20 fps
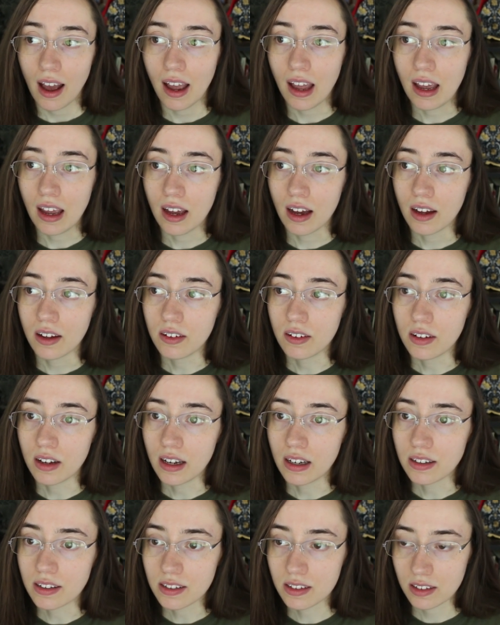and,
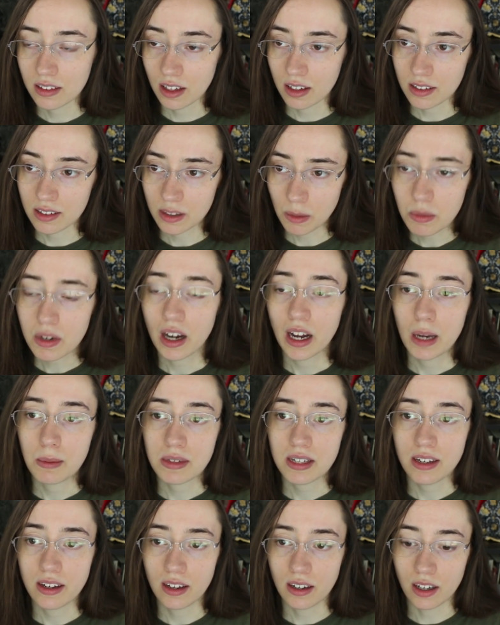and
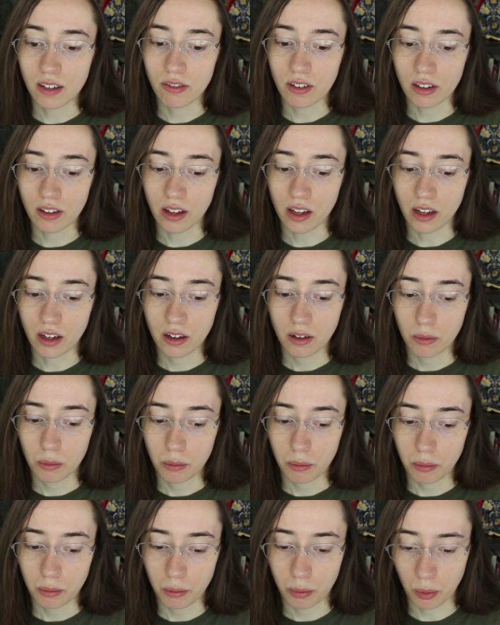sometimes he can even like
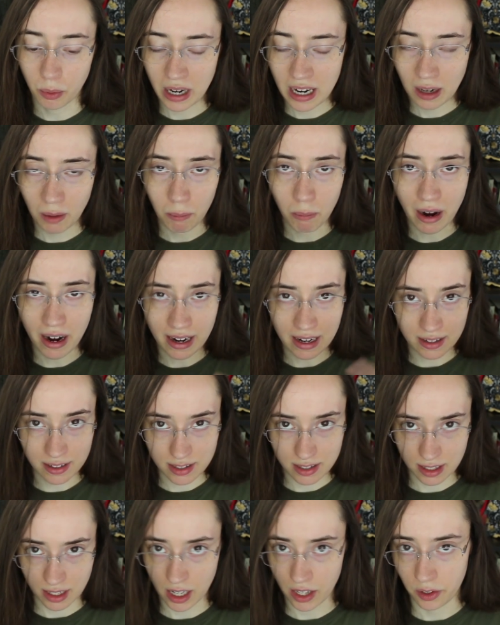bring
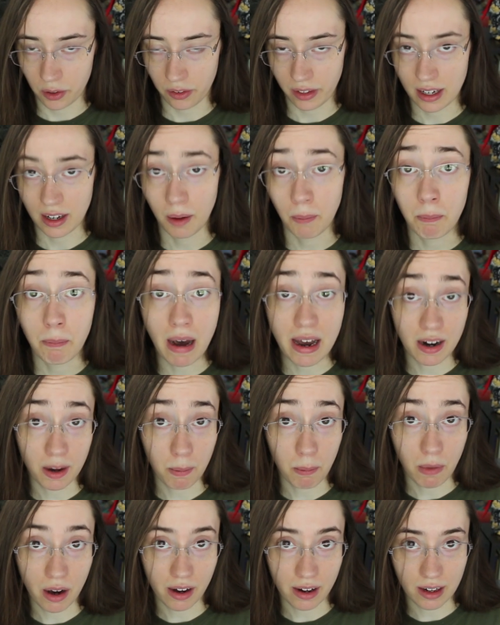minds together in like a meta
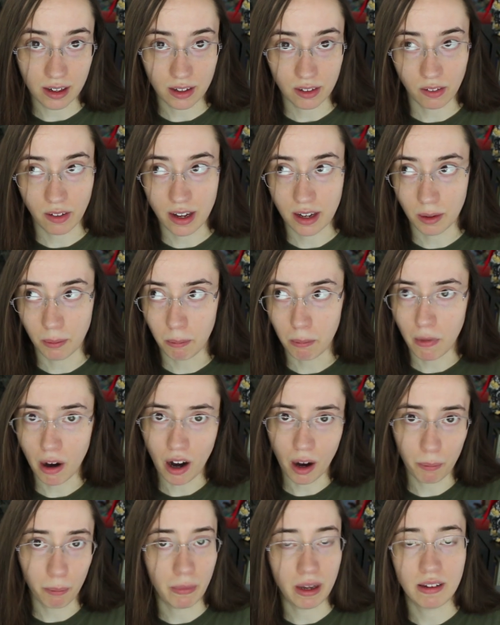mind, like a
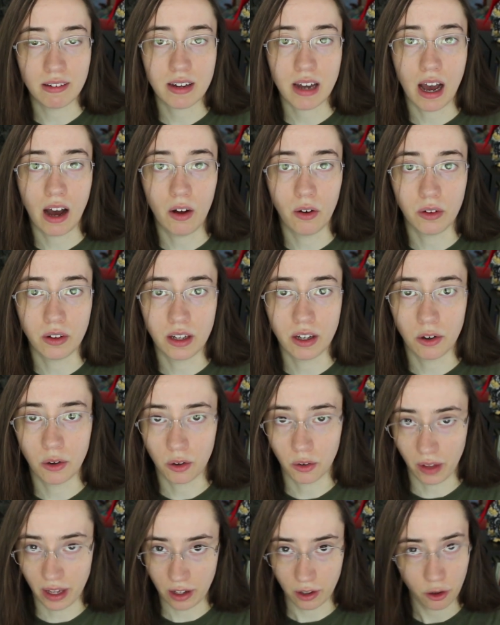mob mentality
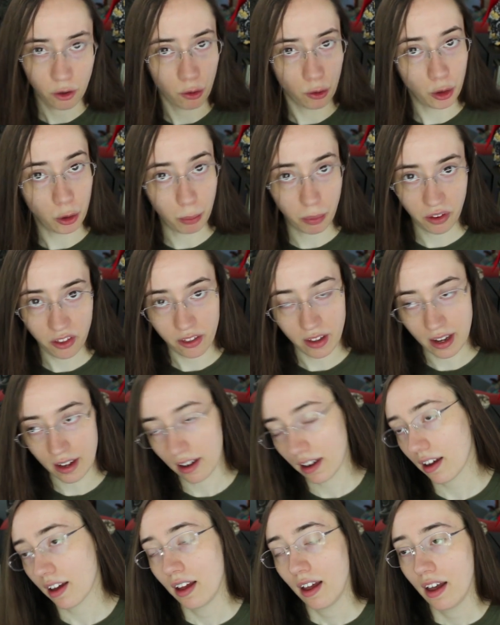or like group
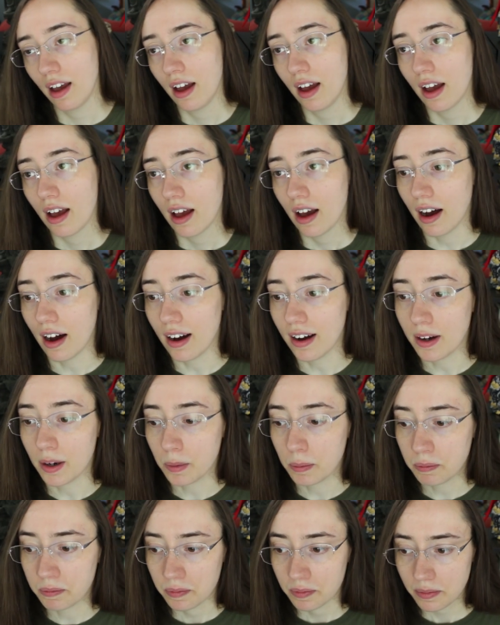think.
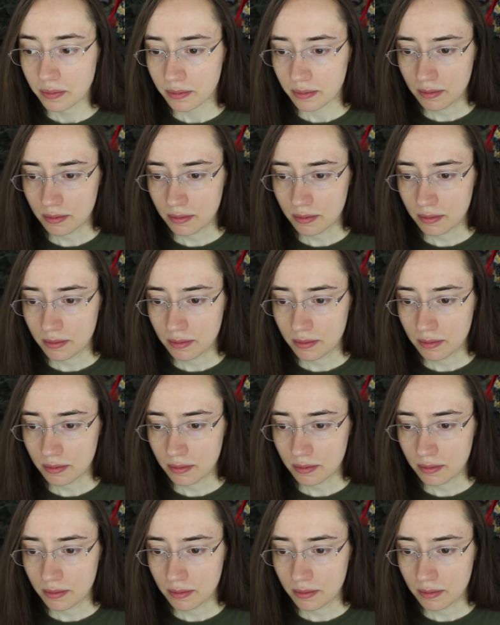Um,